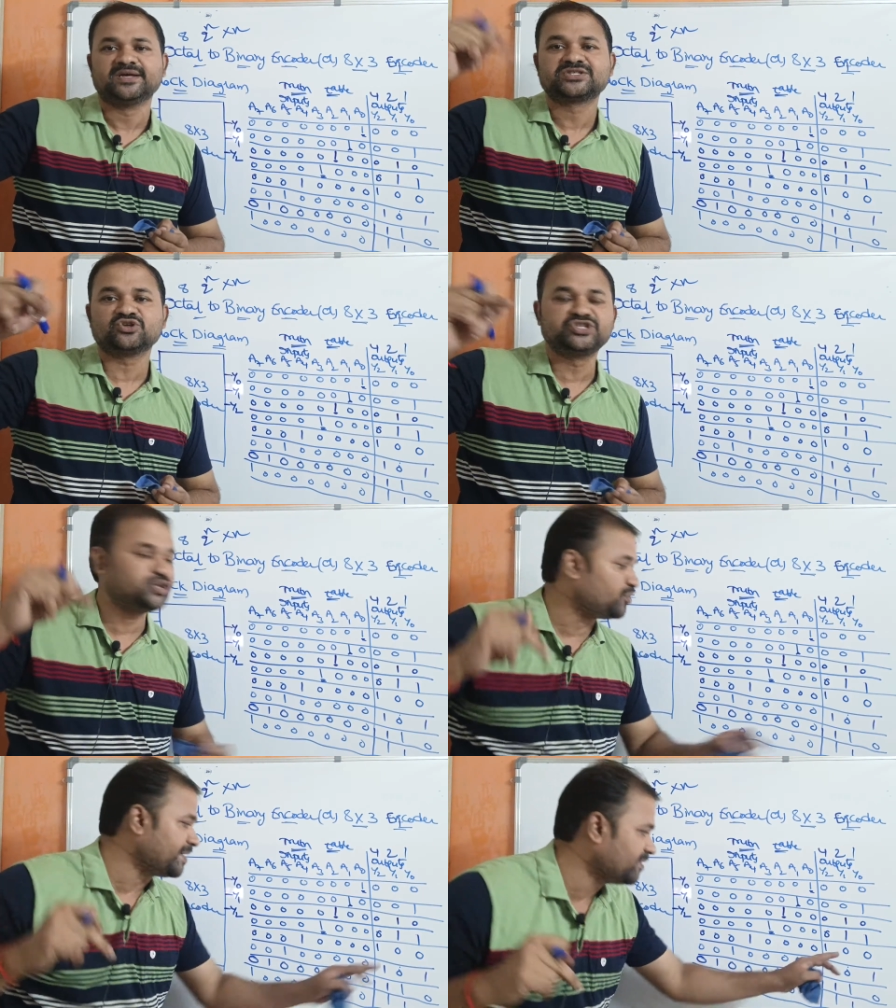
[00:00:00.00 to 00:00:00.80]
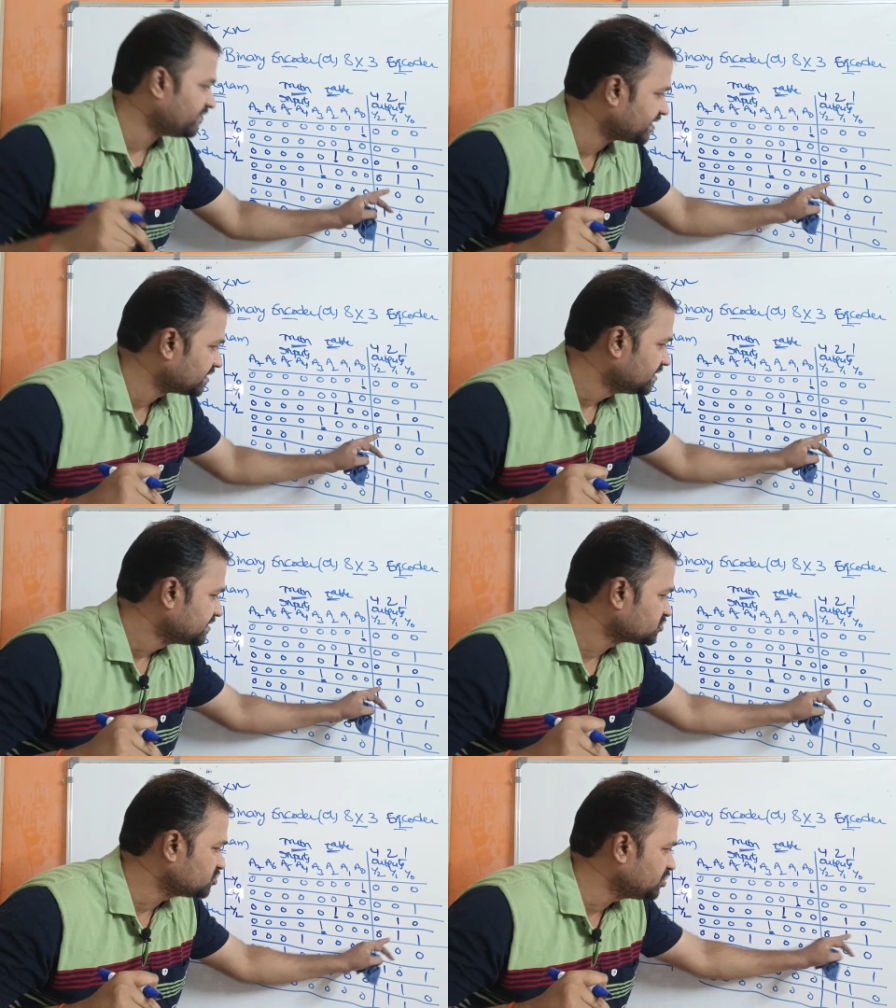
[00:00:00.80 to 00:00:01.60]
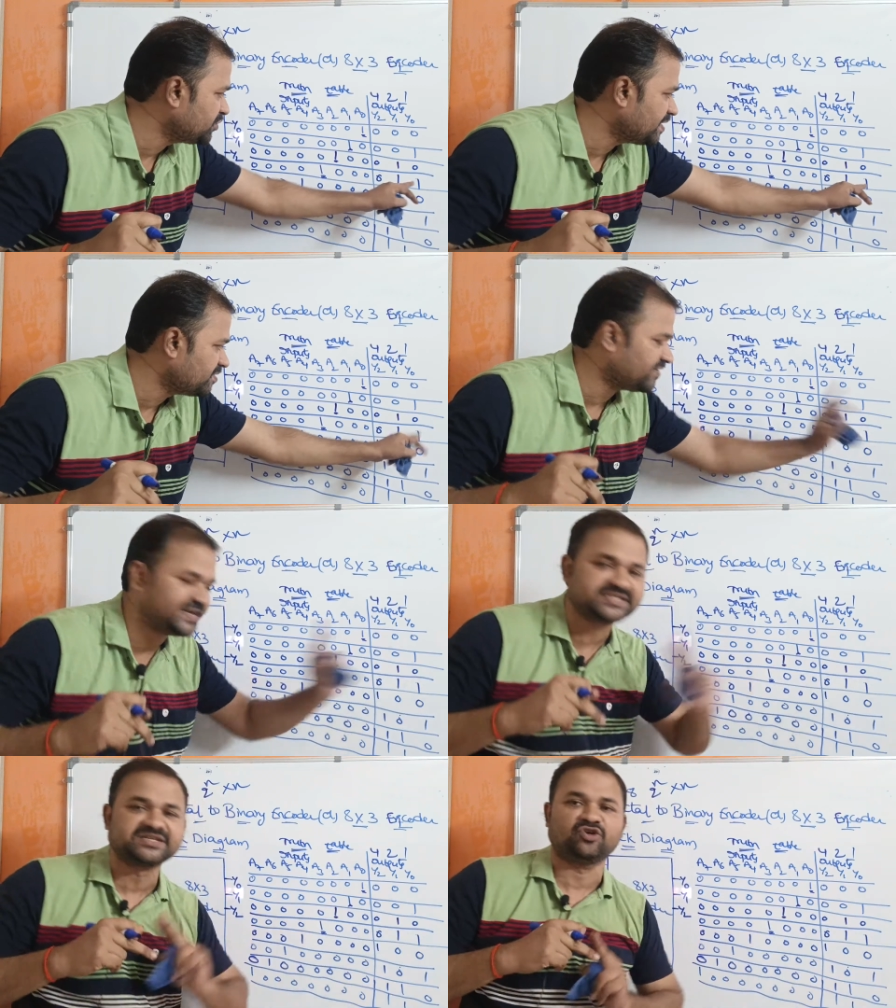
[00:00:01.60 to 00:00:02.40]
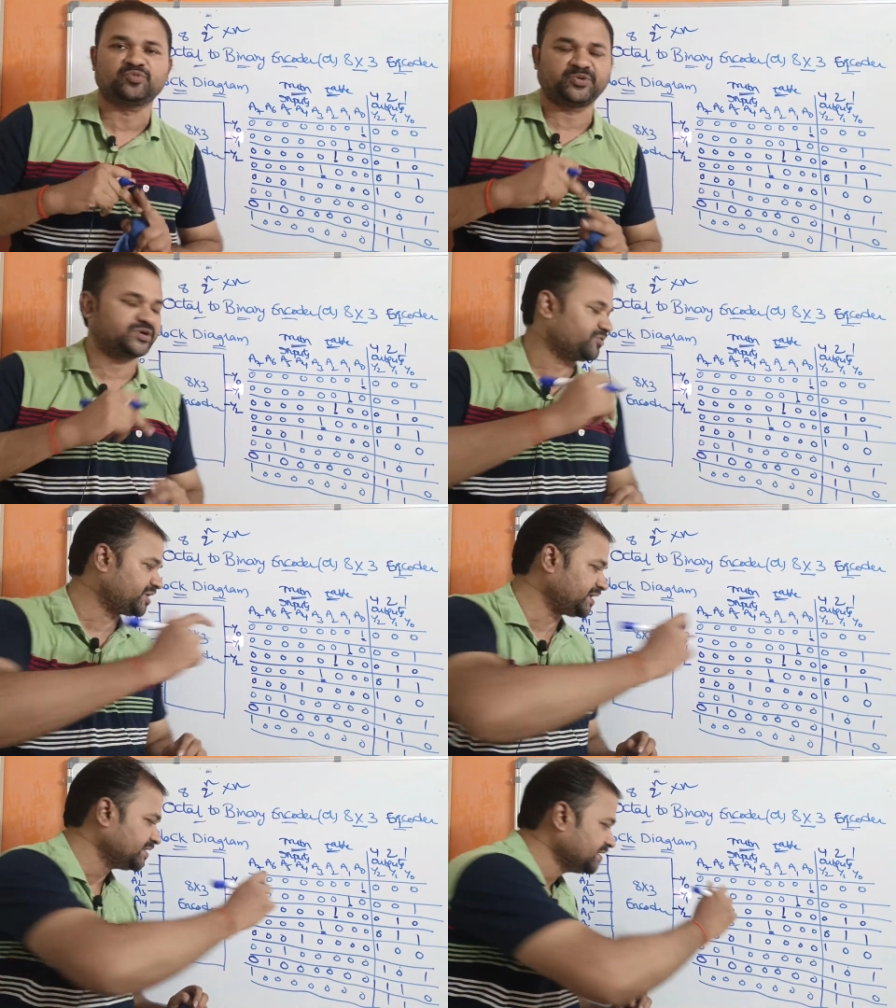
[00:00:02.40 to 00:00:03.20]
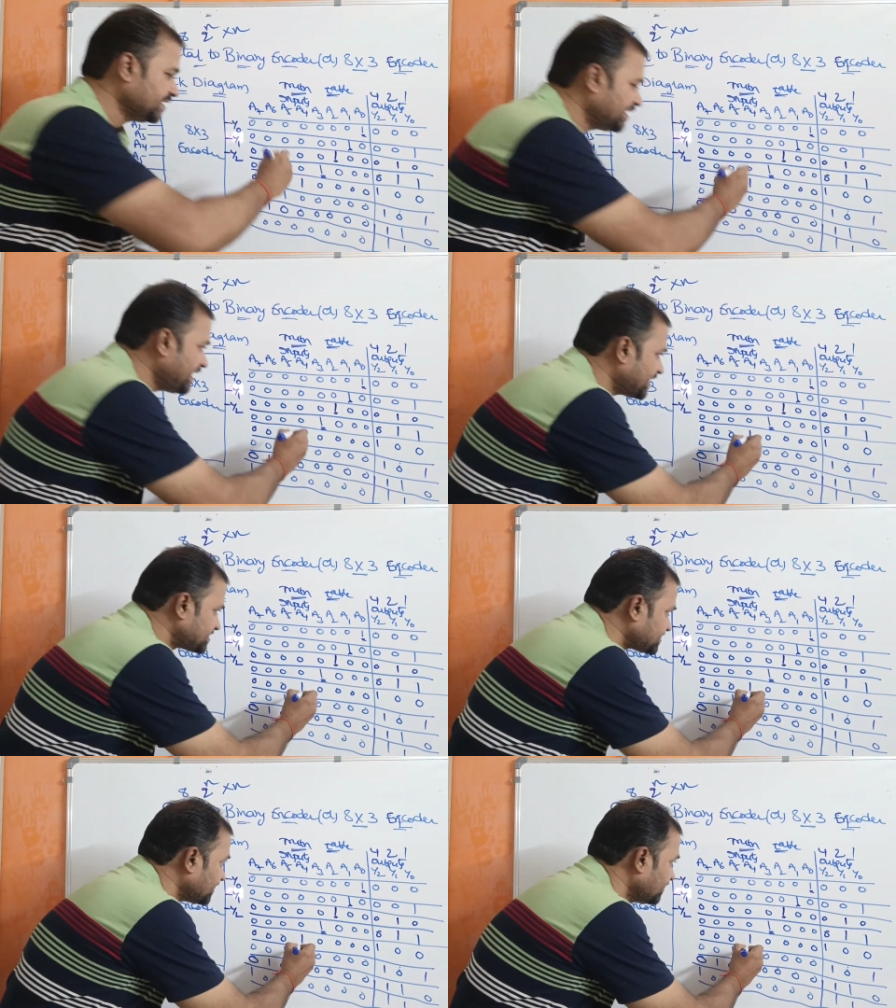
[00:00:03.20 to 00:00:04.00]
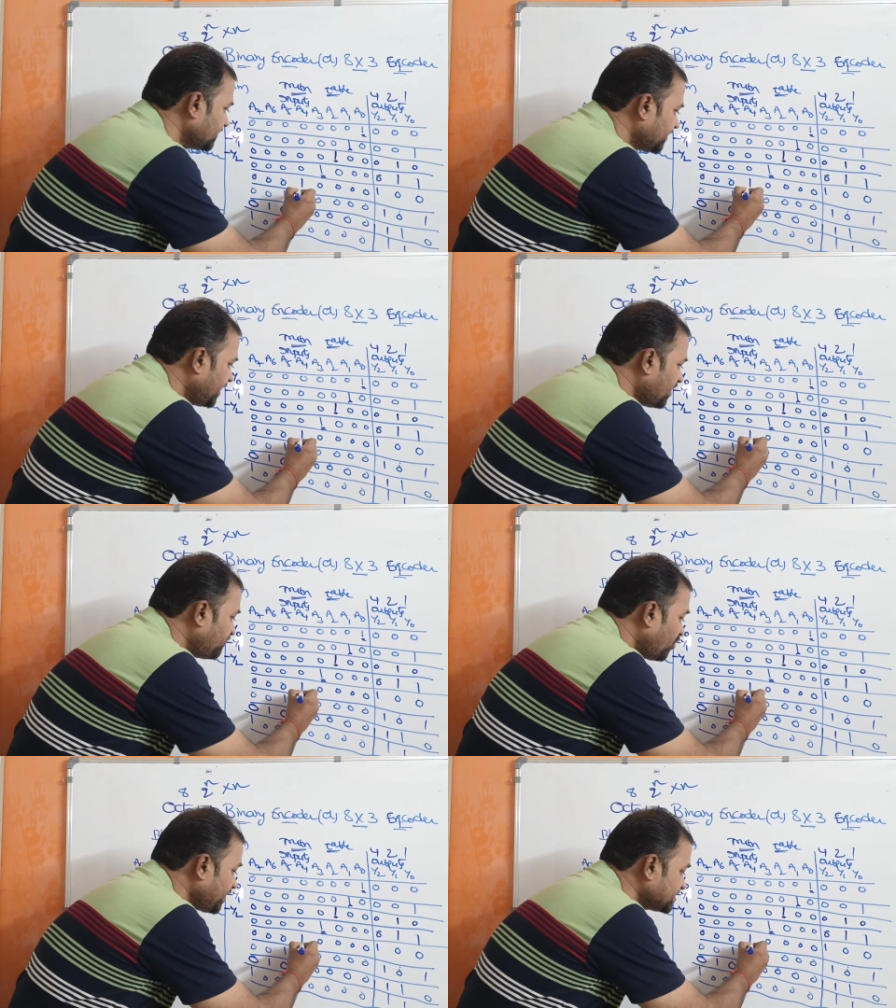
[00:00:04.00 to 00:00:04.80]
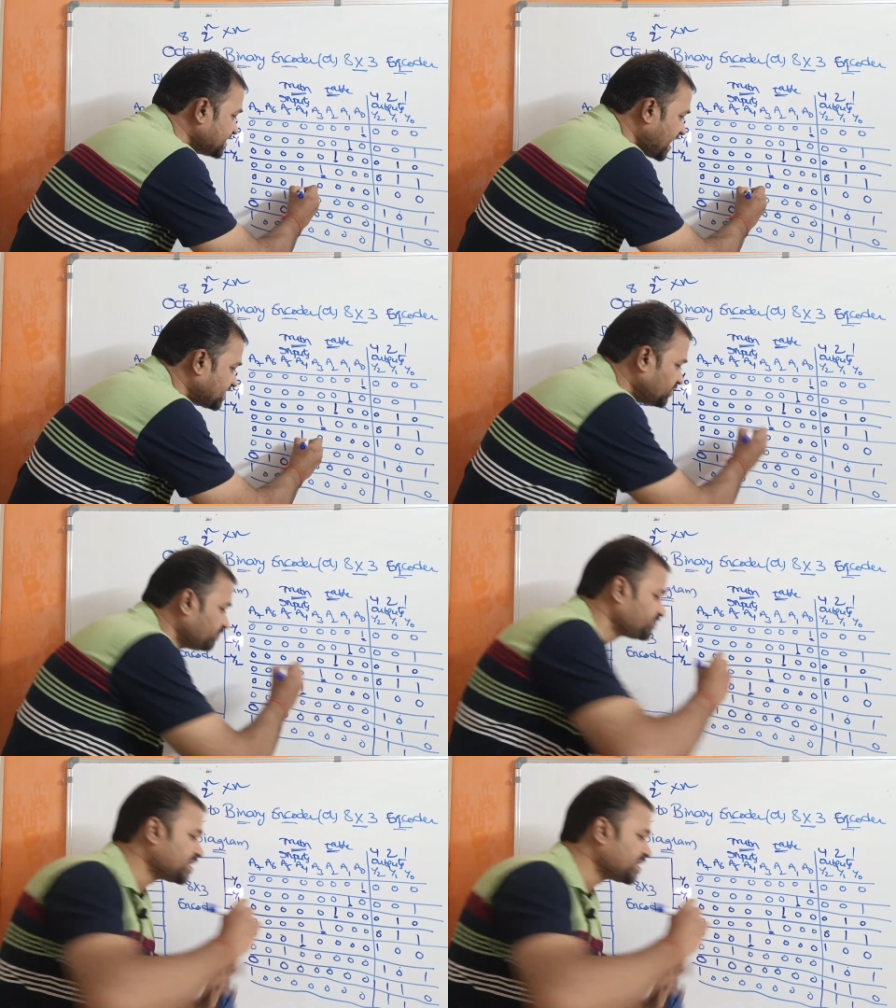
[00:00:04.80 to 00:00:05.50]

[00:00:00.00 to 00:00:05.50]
So 011. So 011 is the output. Okay. Next, A4 is active.